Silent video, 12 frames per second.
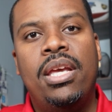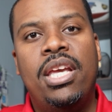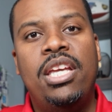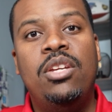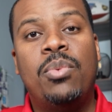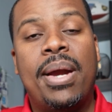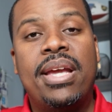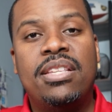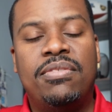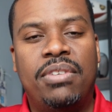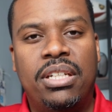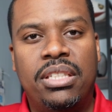he
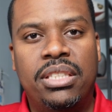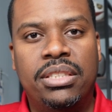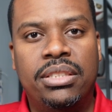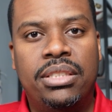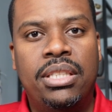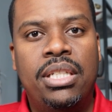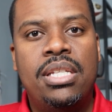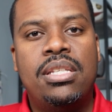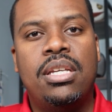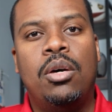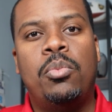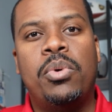raised funds
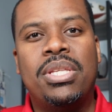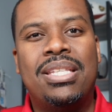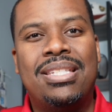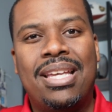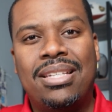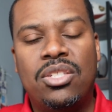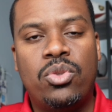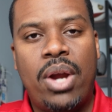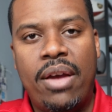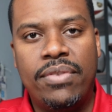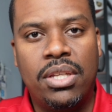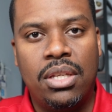to help with sex
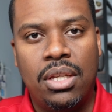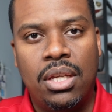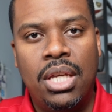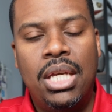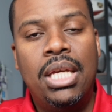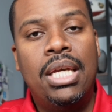trafficking